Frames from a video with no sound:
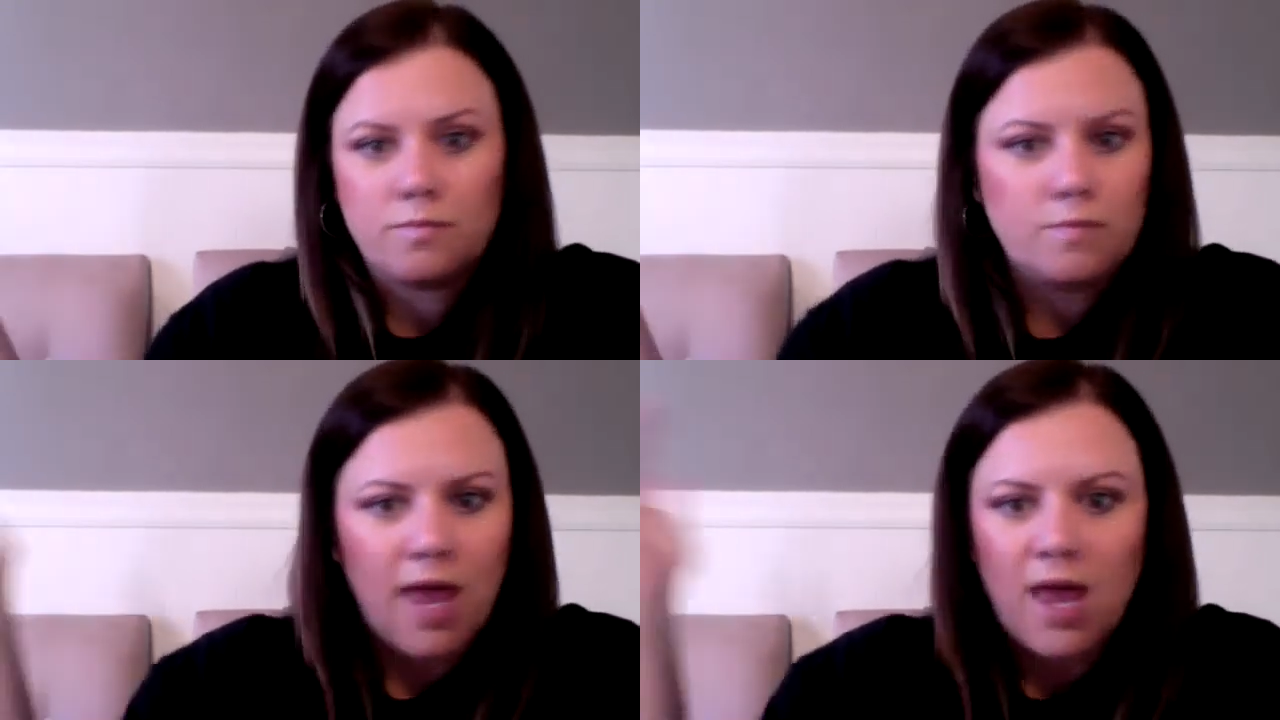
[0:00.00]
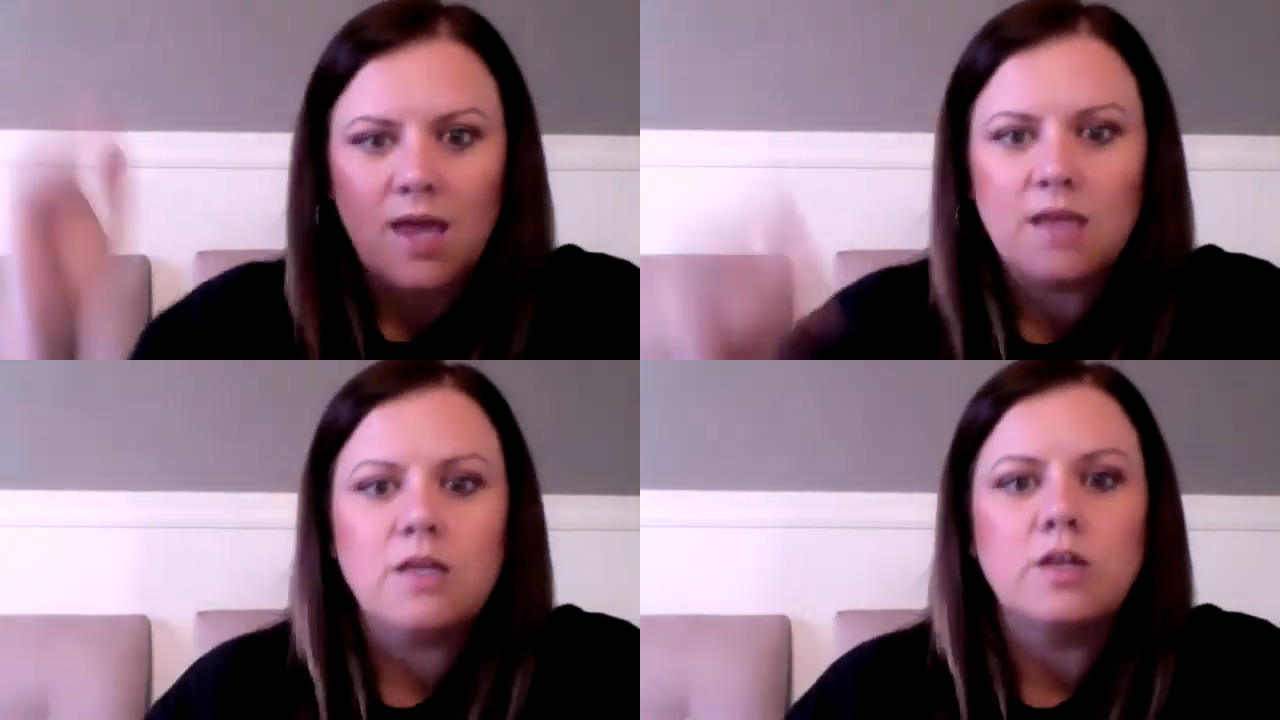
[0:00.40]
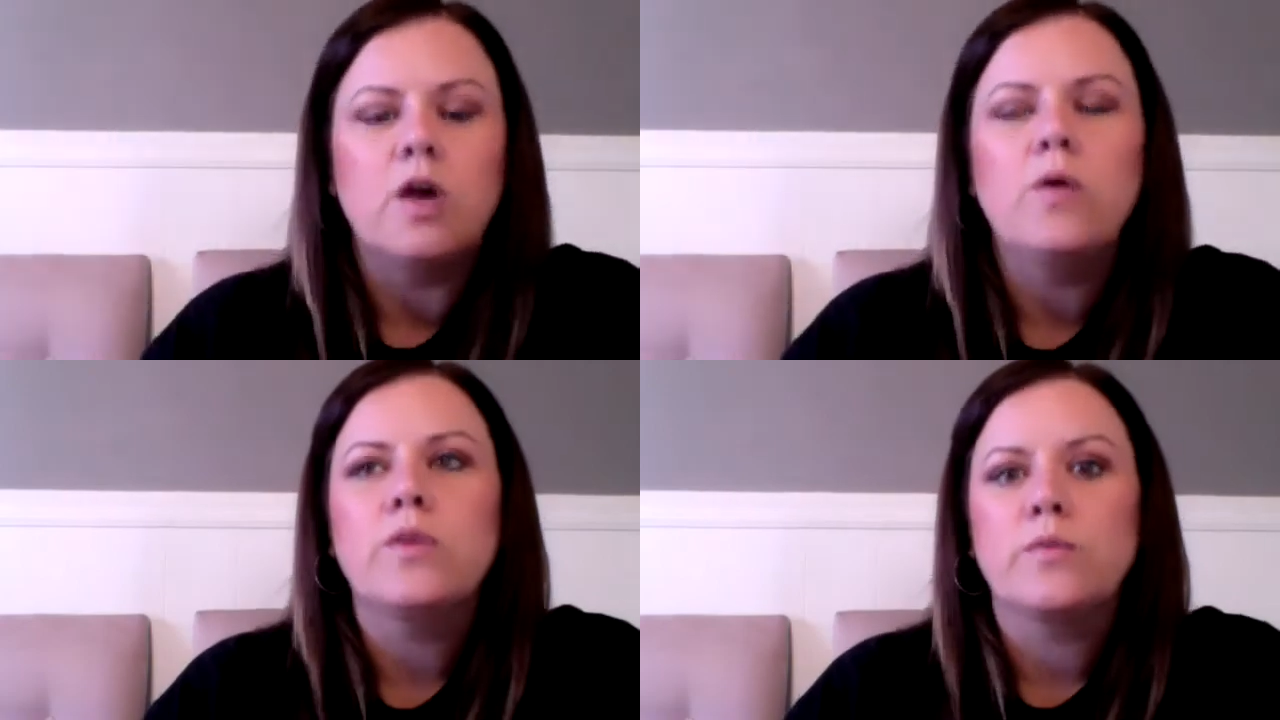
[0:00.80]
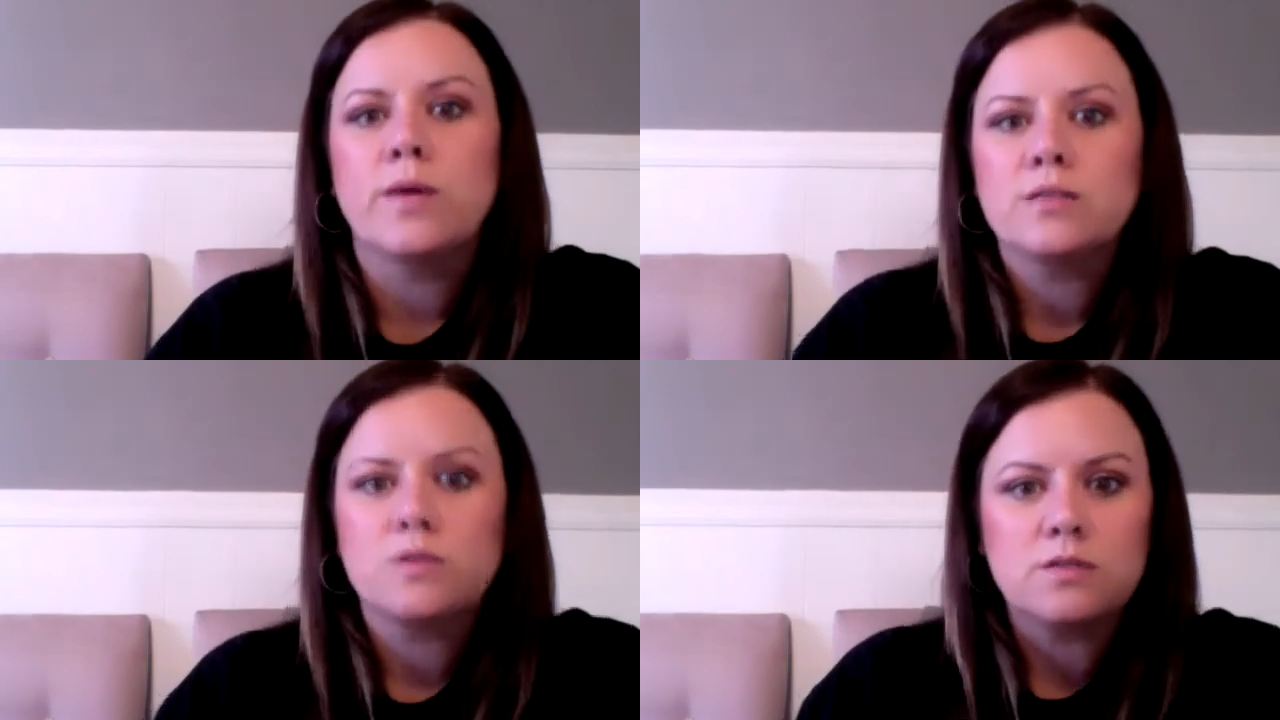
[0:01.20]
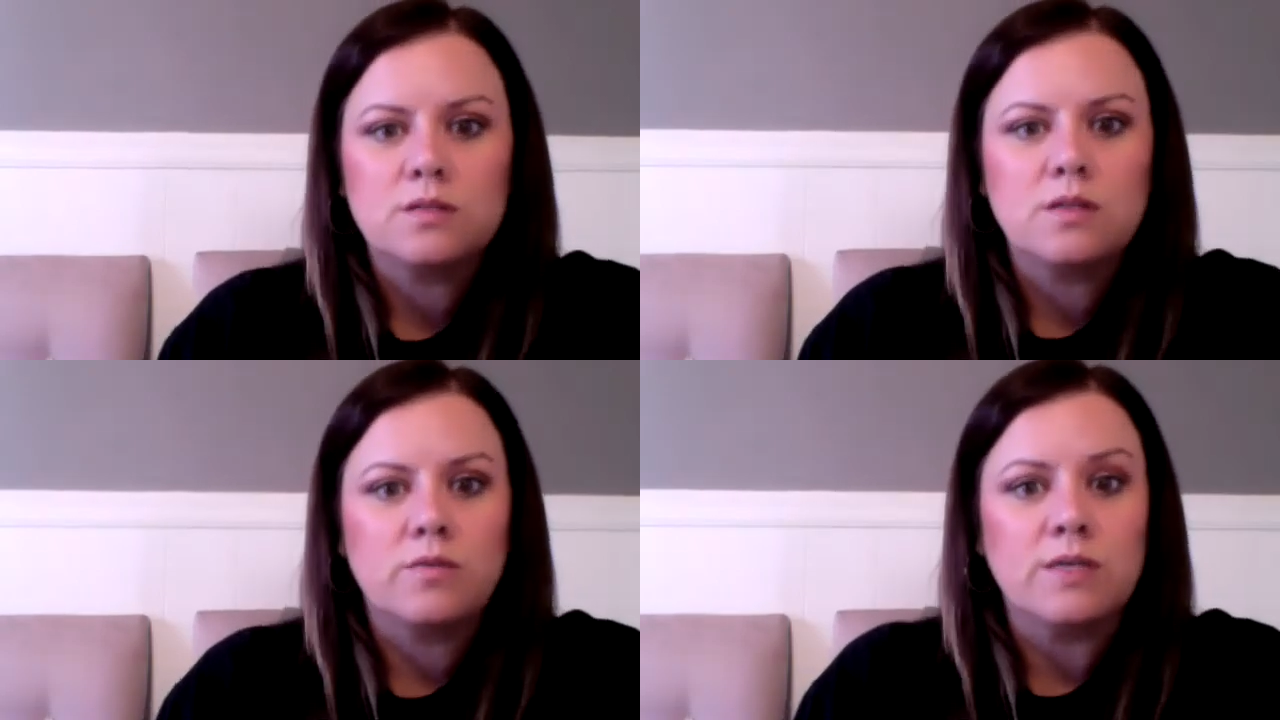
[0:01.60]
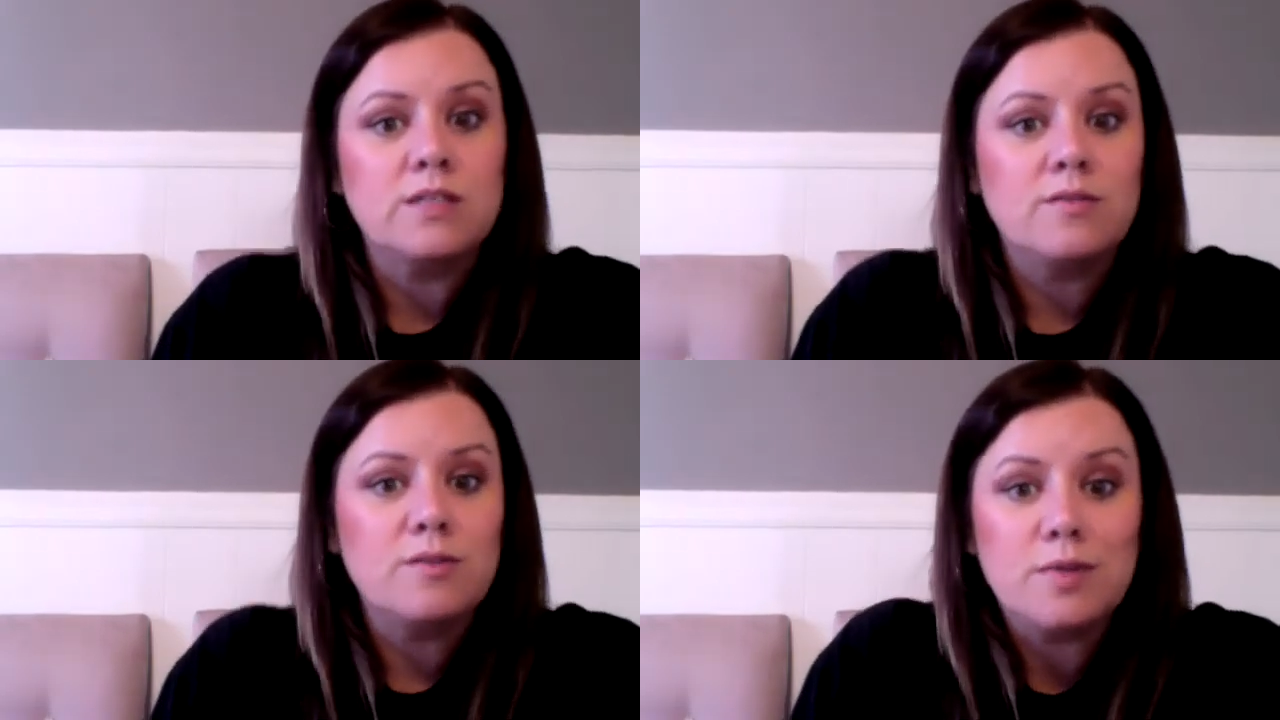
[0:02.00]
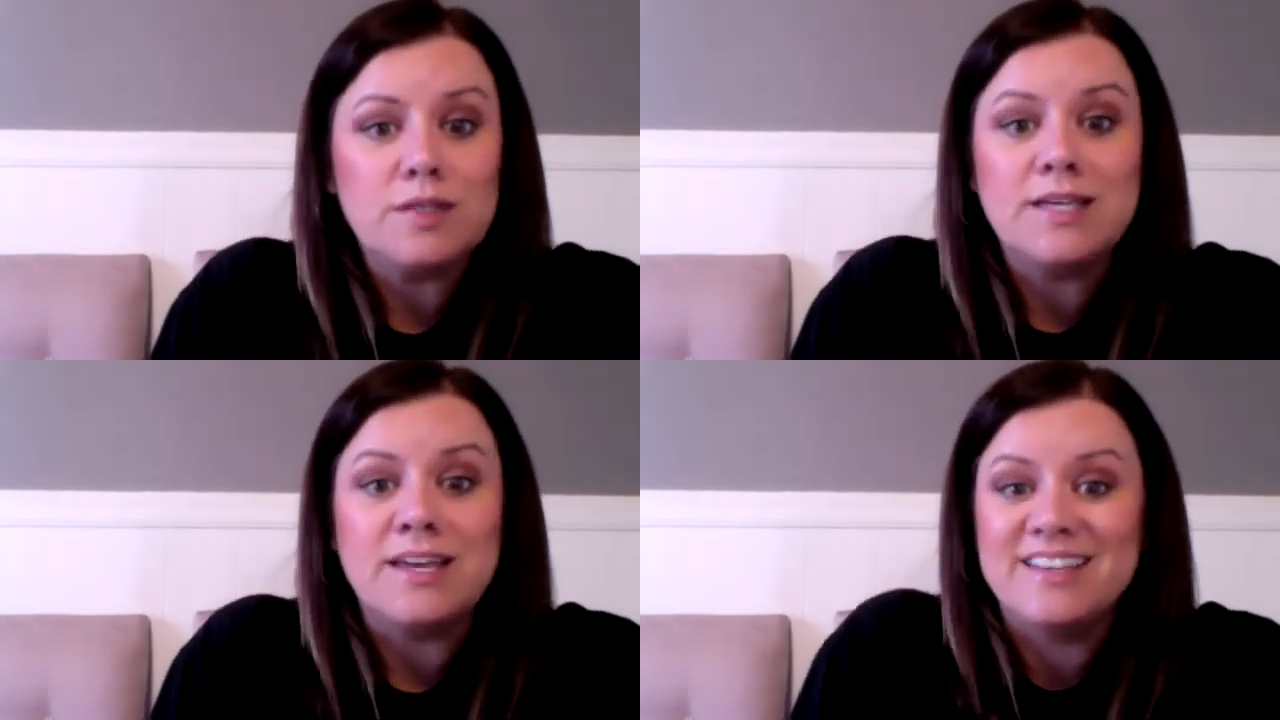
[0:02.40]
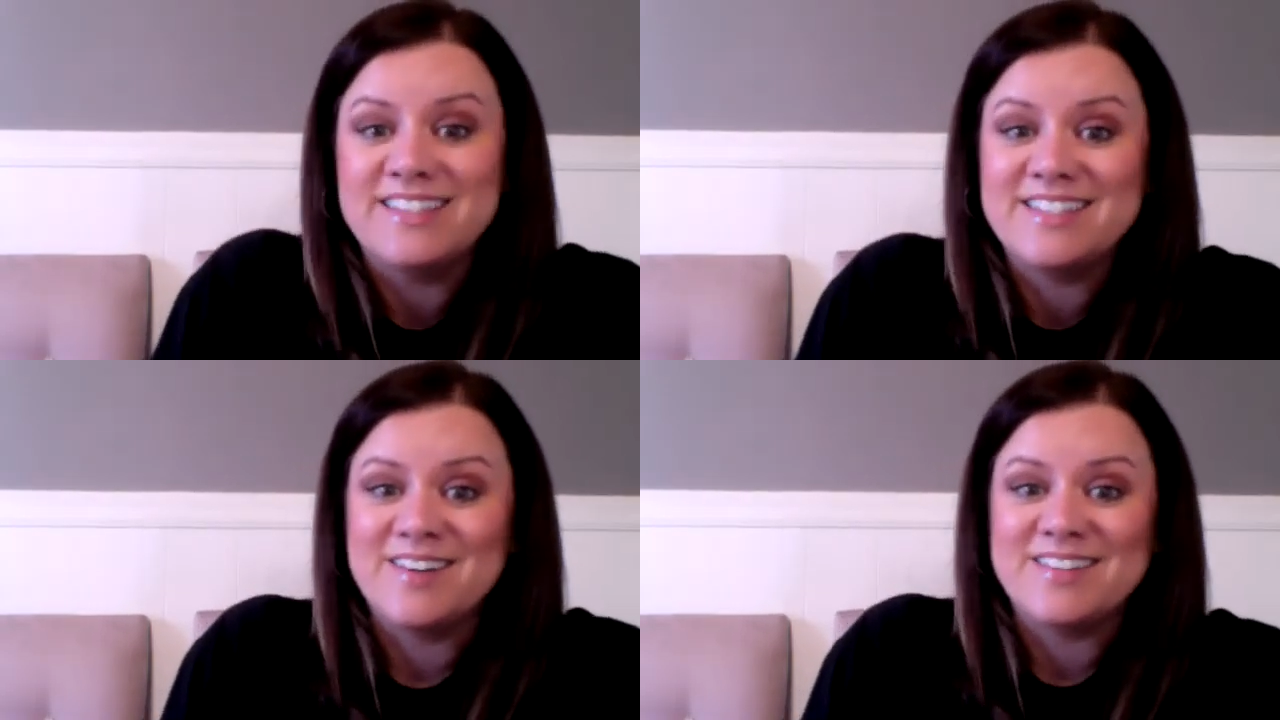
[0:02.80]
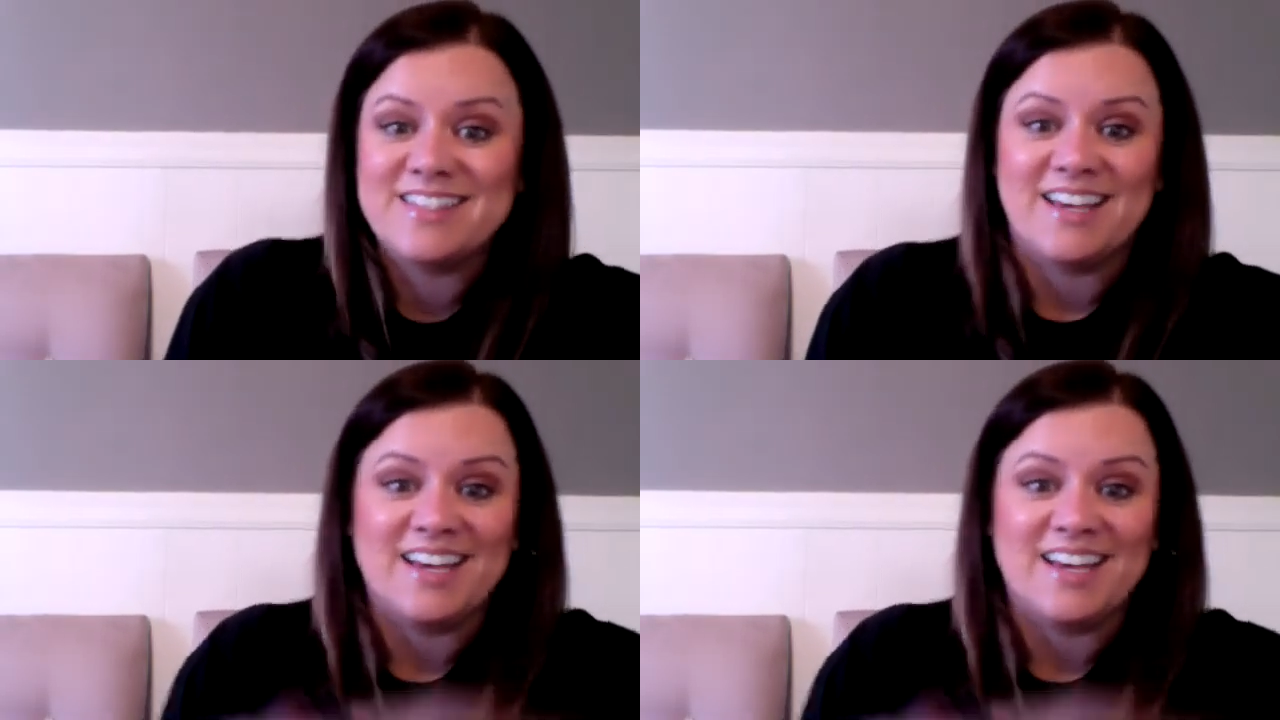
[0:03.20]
paid, and the rest goes to the rent of the building. So it's like,